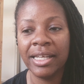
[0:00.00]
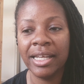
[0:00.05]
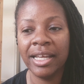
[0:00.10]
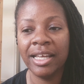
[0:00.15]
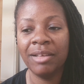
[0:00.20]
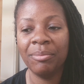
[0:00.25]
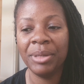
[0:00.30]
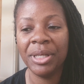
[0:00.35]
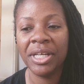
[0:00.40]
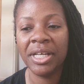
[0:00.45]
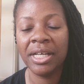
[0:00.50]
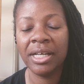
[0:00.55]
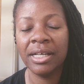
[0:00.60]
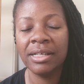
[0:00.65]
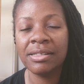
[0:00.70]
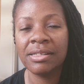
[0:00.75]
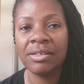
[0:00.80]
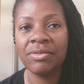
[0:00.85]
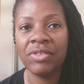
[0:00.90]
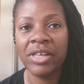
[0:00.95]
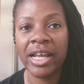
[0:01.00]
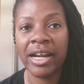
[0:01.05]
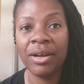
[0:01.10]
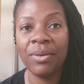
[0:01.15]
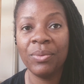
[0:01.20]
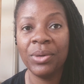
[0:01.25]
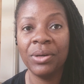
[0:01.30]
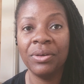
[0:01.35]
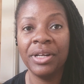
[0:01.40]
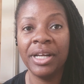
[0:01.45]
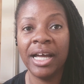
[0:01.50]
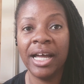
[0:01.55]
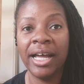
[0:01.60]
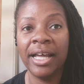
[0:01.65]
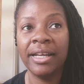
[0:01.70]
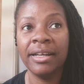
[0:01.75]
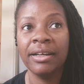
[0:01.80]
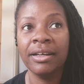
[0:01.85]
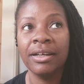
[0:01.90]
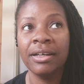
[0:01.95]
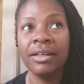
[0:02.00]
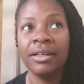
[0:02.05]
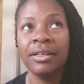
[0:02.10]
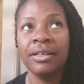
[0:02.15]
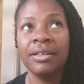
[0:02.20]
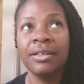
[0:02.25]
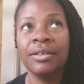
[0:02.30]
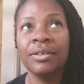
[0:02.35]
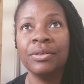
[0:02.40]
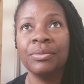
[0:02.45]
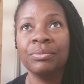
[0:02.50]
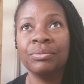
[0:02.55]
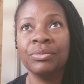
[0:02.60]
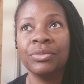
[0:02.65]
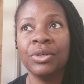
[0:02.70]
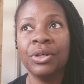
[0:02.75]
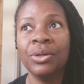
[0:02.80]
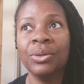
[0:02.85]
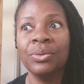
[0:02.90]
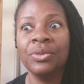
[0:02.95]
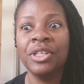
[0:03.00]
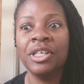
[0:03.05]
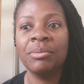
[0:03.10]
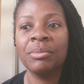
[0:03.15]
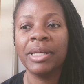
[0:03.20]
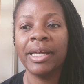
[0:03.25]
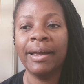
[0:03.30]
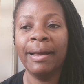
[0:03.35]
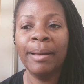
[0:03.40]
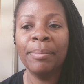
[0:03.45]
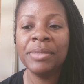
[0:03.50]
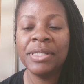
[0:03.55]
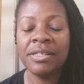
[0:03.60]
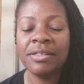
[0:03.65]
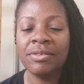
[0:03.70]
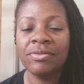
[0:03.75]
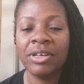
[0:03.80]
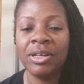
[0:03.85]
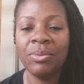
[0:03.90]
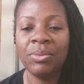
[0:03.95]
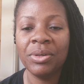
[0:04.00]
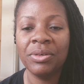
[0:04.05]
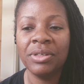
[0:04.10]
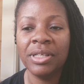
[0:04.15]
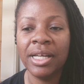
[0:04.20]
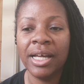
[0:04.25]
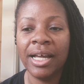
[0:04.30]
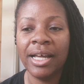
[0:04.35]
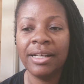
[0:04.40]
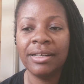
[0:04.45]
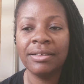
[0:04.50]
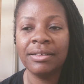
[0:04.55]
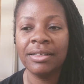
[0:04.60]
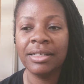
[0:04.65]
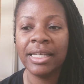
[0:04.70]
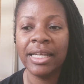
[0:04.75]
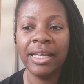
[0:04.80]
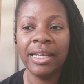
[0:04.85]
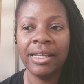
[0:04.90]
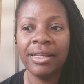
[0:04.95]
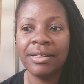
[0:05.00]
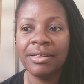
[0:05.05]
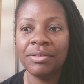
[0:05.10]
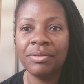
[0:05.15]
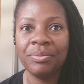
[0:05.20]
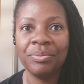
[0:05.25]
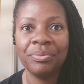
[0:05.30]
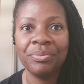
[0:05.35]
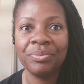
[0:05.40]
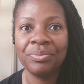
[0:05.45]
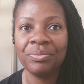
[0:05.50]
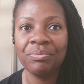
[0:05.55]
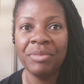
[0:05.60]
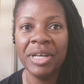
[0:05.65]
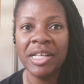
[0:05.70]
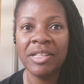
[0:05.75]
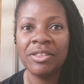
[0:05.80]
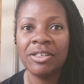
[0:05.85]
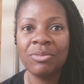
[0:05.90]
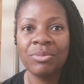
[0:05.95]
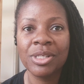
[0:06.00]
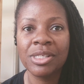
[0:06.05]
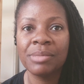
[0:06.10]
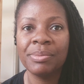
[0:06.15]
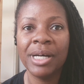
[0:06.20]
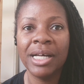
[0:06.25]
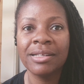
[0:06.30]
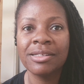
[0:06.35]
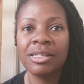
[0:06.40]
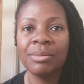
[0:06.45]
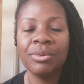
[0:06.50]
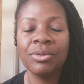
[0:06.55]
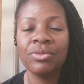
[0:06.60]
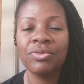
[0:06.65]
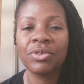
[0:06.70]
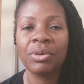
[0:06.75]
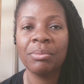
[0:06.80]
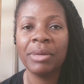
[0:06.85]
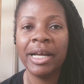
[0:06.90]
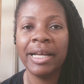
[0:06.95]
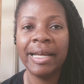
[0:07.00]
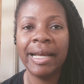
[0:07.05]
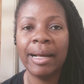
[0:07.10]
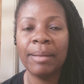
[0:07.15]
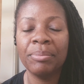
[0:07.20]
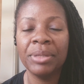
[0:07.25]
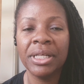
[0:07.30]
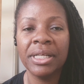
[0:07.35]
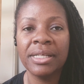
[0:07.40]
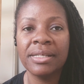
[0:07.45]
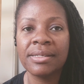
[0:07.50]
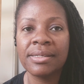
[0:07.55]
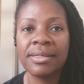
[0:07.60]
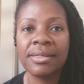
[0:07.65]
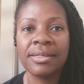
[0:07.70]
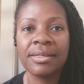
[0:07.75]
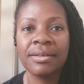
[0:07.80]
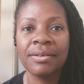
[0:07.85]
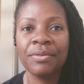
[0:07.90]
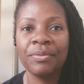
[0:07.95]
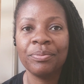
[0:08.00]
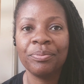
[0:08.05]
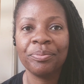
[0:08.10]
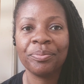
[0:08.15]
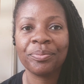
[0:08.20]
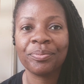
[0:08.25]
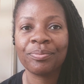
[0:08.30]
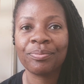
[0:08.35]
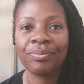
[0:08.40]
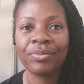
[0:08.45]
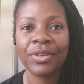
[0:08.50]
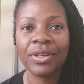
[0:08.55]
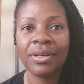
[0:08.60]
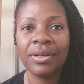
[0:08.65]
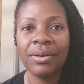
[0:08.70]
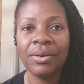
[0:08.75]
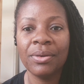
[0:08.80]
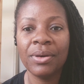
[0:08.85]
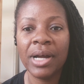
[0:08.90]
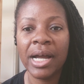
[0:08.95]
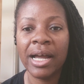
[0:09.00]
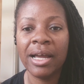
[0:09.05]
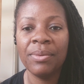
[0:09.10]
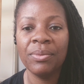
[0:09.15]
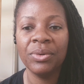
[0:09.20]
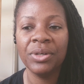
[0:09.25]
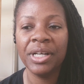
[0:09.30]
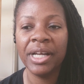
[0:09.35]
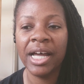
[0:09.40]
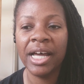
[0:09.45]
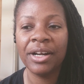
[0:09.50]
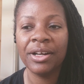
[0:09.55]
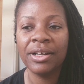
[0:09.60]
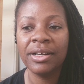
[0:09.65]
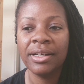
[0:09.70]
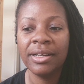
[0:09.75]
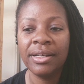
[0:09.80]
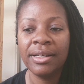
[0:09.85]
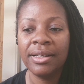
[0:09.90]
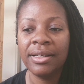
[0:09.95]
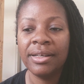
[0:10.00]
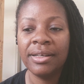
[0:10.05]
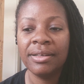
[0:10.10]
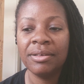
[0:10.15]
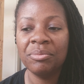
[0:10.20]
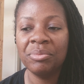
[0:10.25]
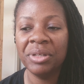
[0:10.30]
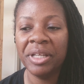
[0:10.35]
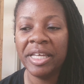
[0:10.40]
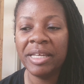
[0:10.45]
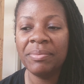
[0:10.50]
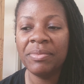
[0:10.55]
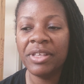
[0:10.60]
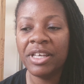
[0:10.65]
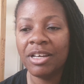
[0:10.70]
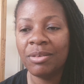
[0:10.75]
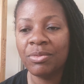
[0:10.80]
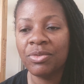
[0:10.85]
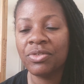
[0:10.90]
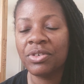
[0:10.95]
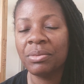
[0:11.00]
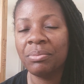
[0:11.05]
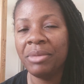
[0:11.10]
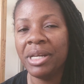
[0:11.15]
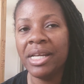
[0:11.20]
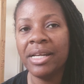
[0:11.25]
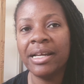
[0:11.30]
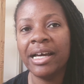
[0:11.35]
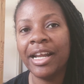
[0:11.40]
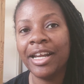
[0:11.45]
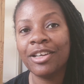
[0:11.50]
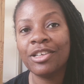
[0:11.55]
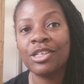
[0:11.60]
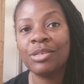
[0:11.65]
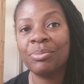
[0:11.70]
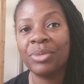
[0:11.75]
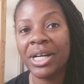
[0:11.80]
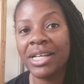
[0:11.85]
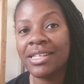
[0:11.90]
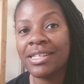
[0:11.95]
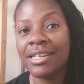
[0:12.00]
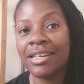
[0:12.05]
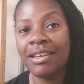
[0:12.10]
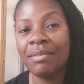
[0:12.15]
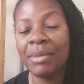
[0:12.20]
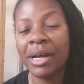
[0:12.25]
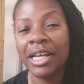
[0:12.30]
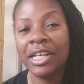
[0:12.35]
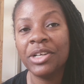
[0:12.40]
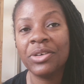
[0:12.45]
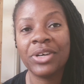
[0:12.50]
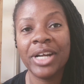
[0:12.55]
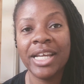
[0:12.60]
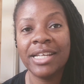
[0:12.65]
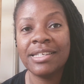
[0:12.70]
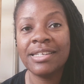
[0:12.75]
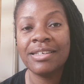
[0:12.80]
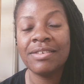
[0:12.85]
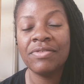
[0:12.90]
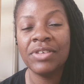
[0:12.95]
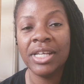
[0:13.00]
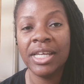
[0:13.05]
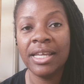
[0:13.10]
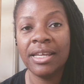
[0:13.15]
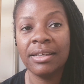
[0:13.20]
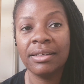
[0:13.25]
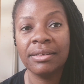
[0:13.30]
because of that, I will not hold them captive. I will not, again, make them responsible for my happiness. I will not blame them for me not expressing my creativity.